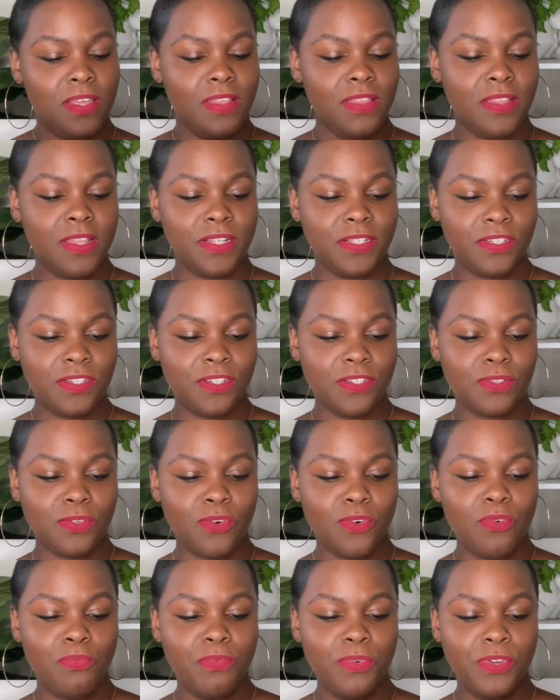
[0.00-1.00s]
Let's
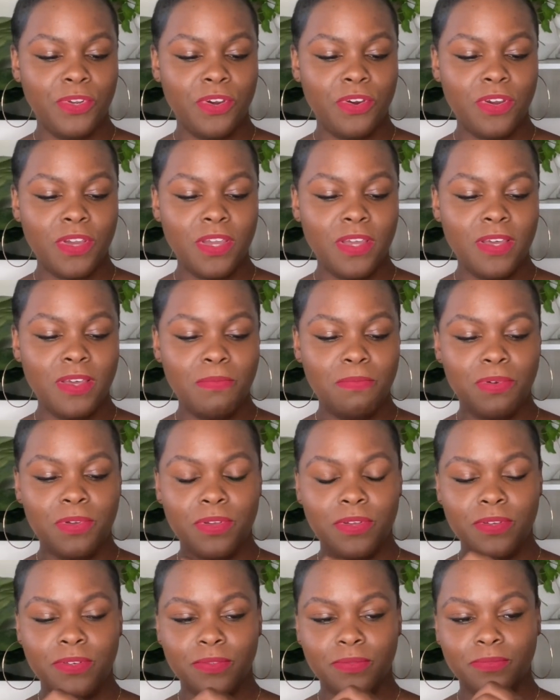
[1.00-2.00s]
just open her up.
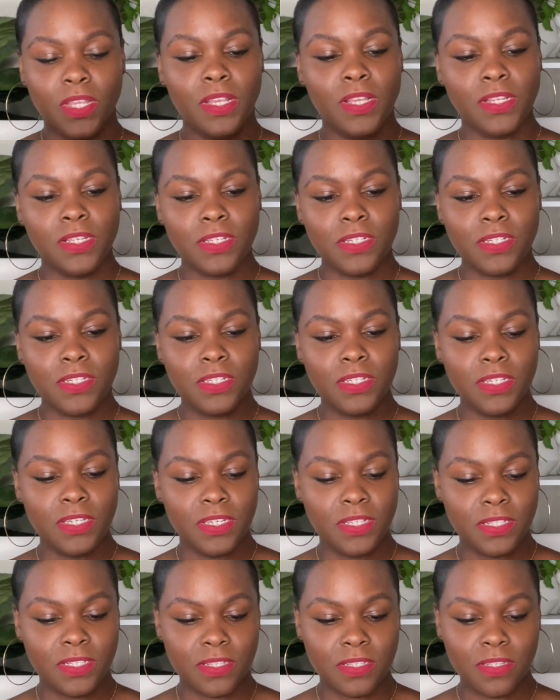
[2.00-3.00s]
She
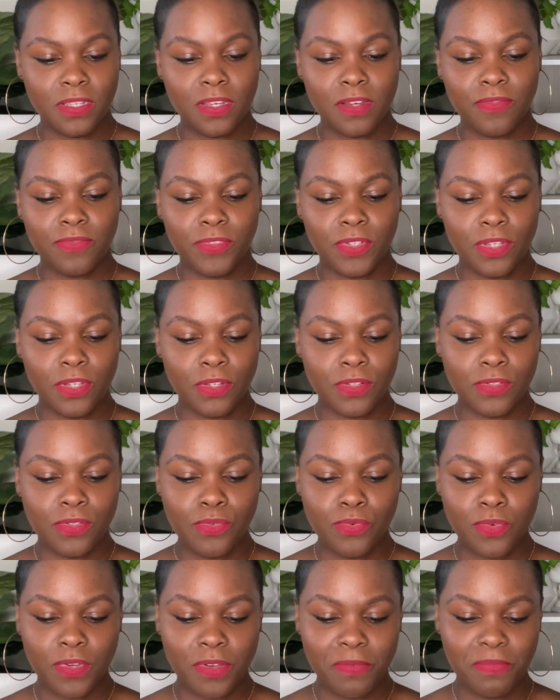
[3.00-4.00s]
is stuffed
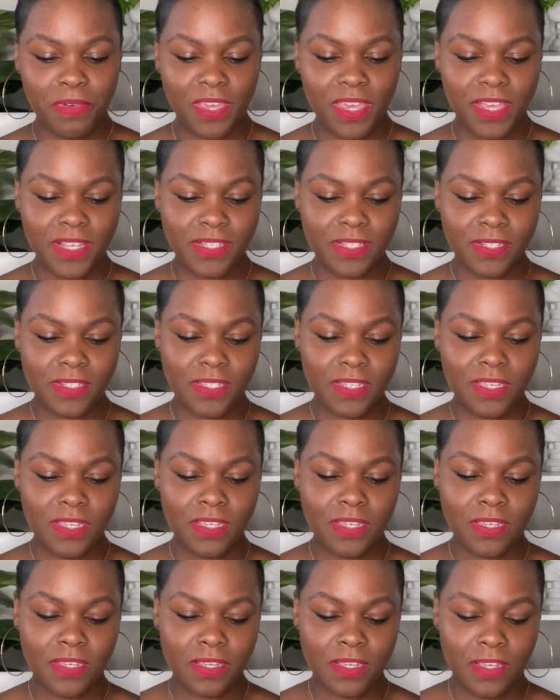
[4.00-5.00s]
to capacity.